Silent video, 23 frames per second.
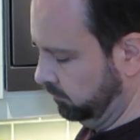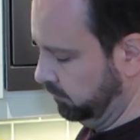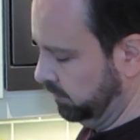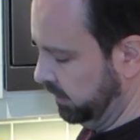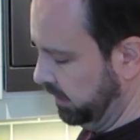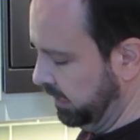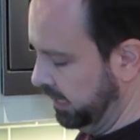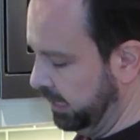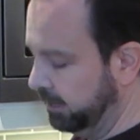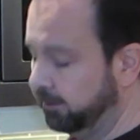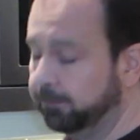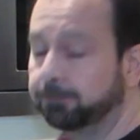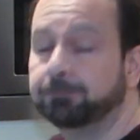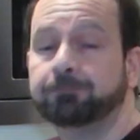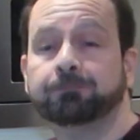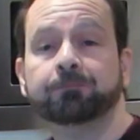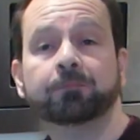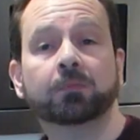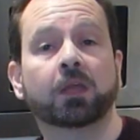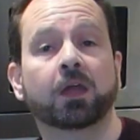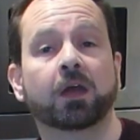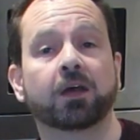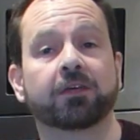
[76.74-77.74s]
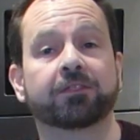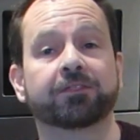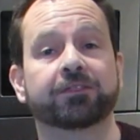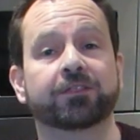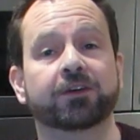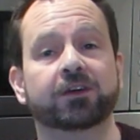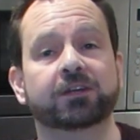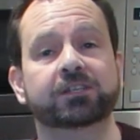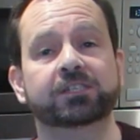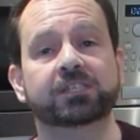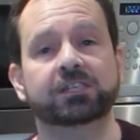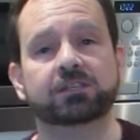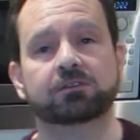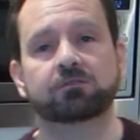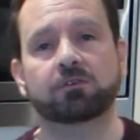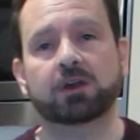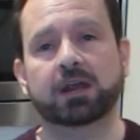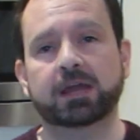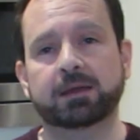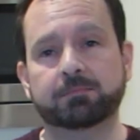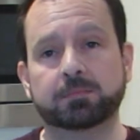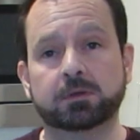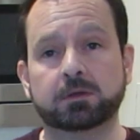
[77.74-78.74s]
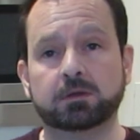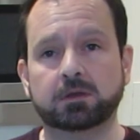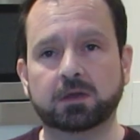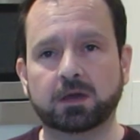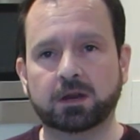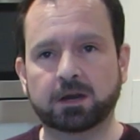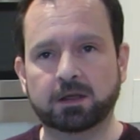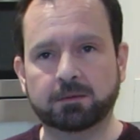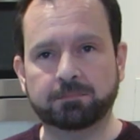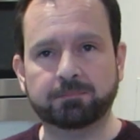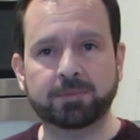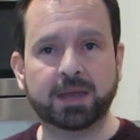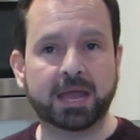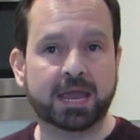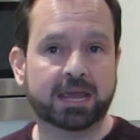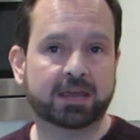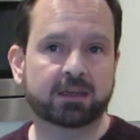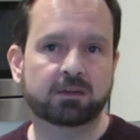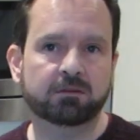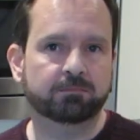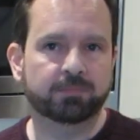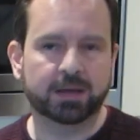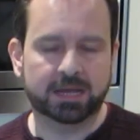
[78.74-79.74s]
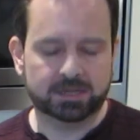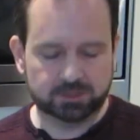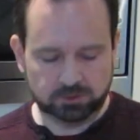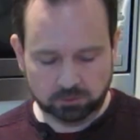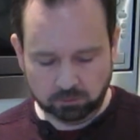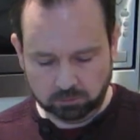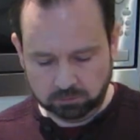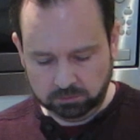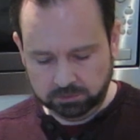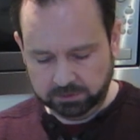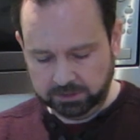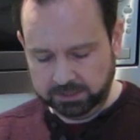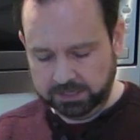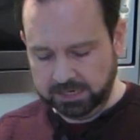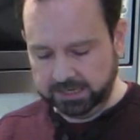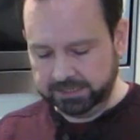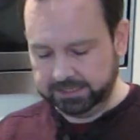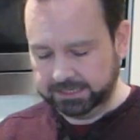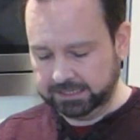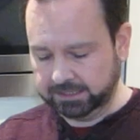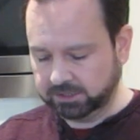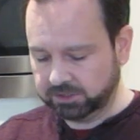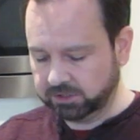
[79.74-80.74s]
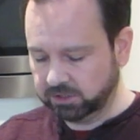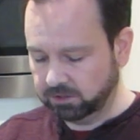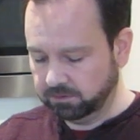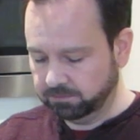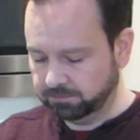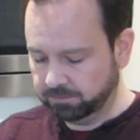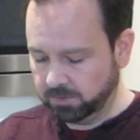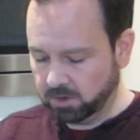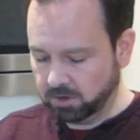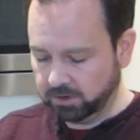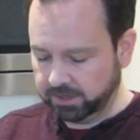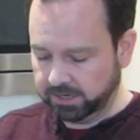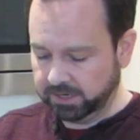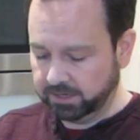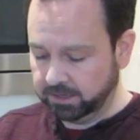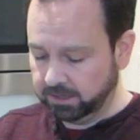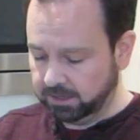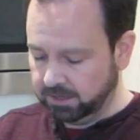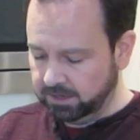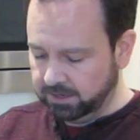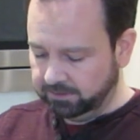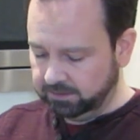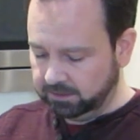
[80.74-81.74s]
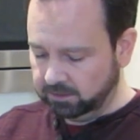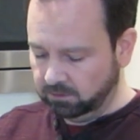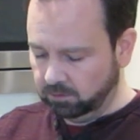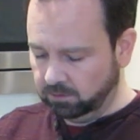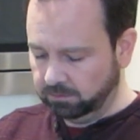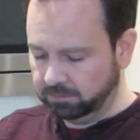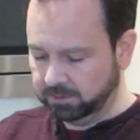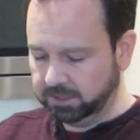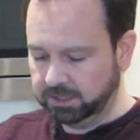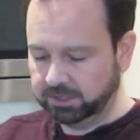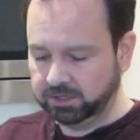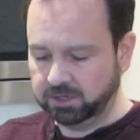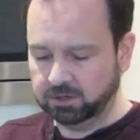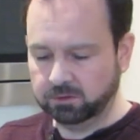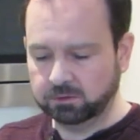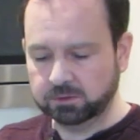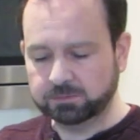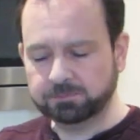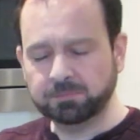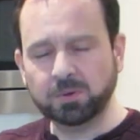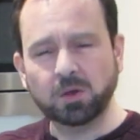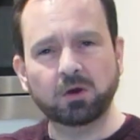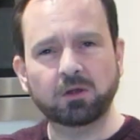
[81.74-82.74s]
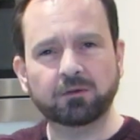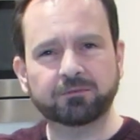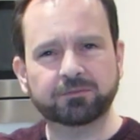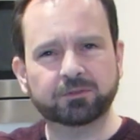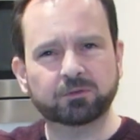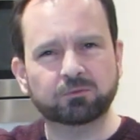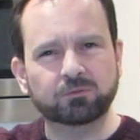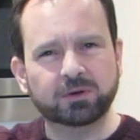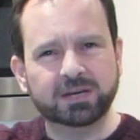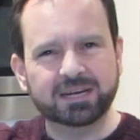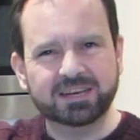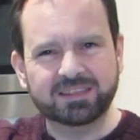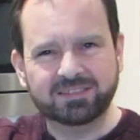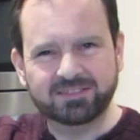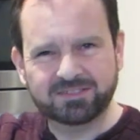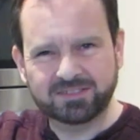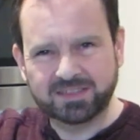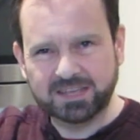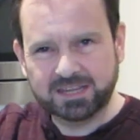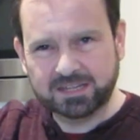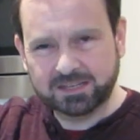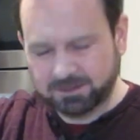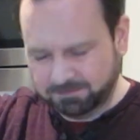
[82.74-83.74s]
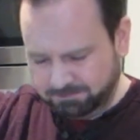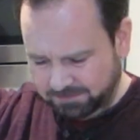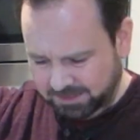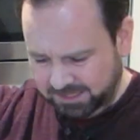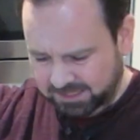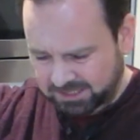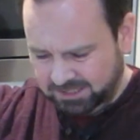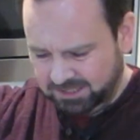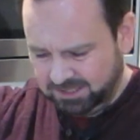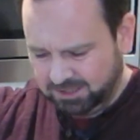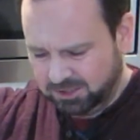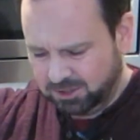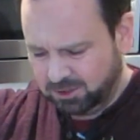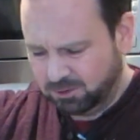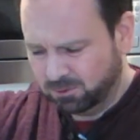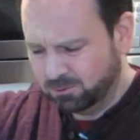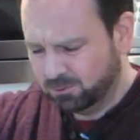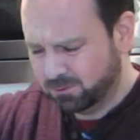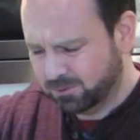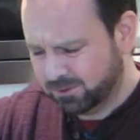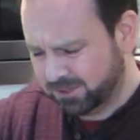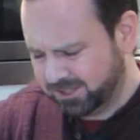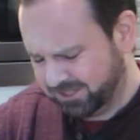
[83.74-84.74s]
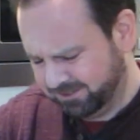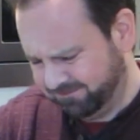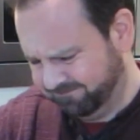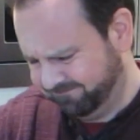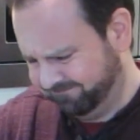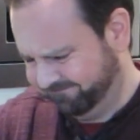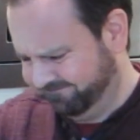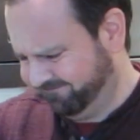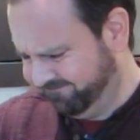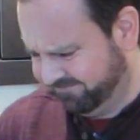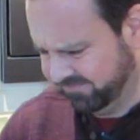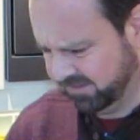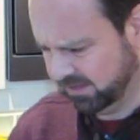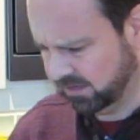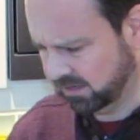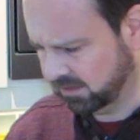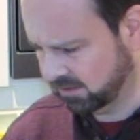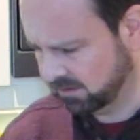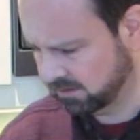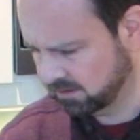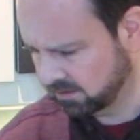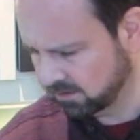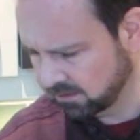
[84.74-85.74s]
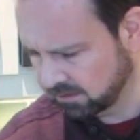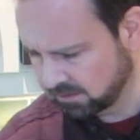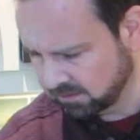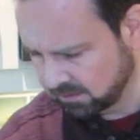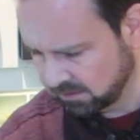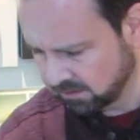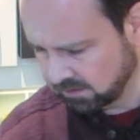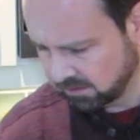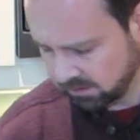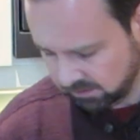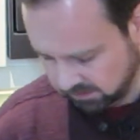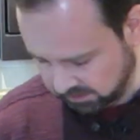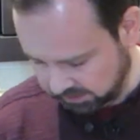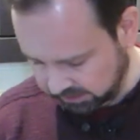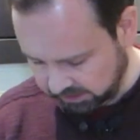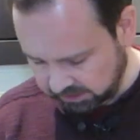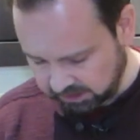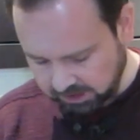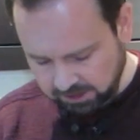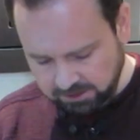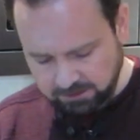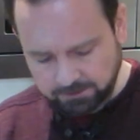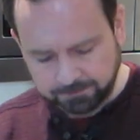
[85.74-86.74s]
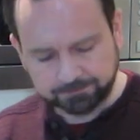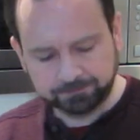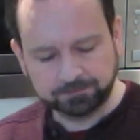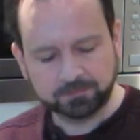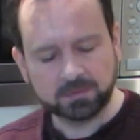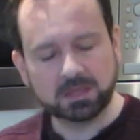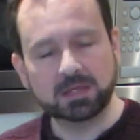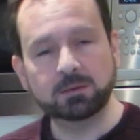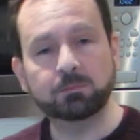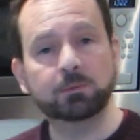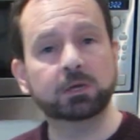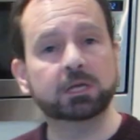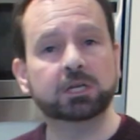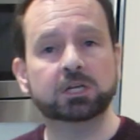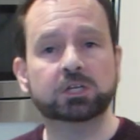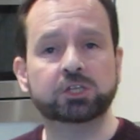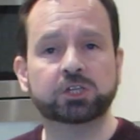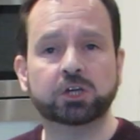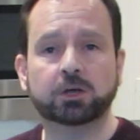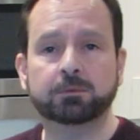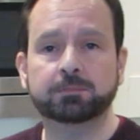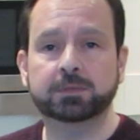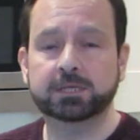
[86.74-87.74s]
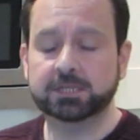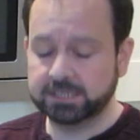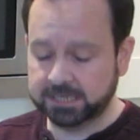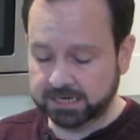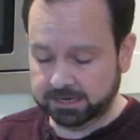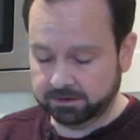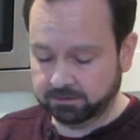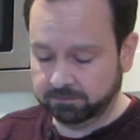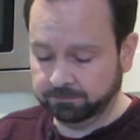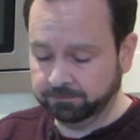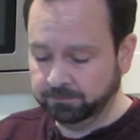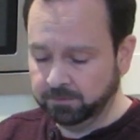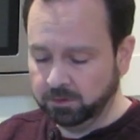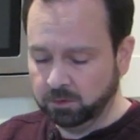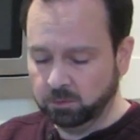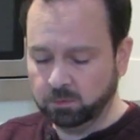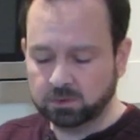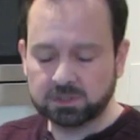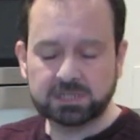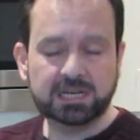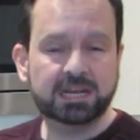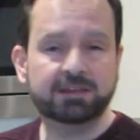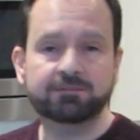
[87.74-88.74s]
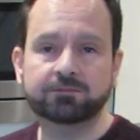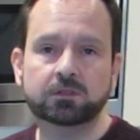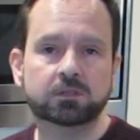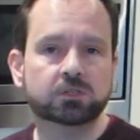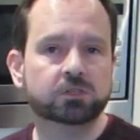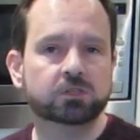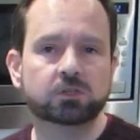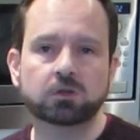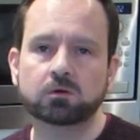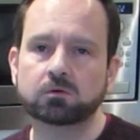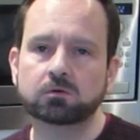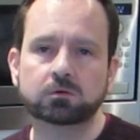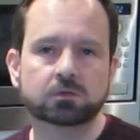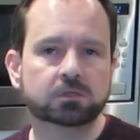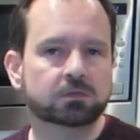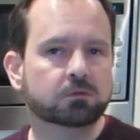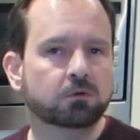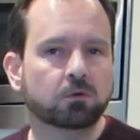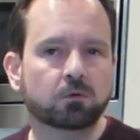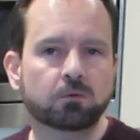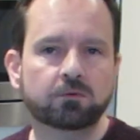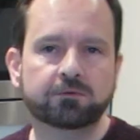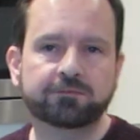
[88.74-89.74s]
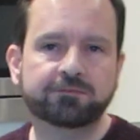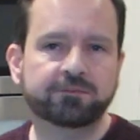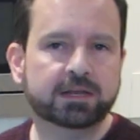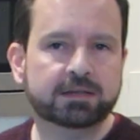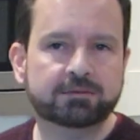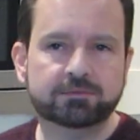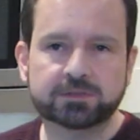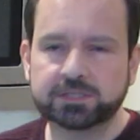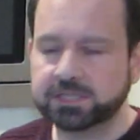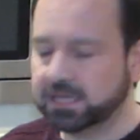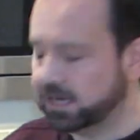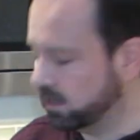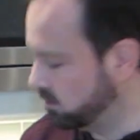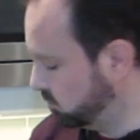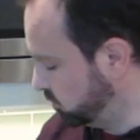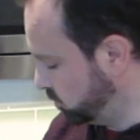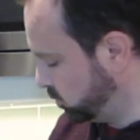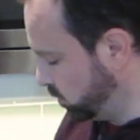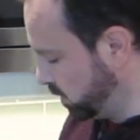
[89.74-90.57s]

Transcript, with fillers: get out, a 30 gram kind of pack of basil and get down the supermarket. And all I'm going to do is pull off the really thick bits of the stalks, like so. And we're going to chop this down. What's left of the stalks, all the flavours there as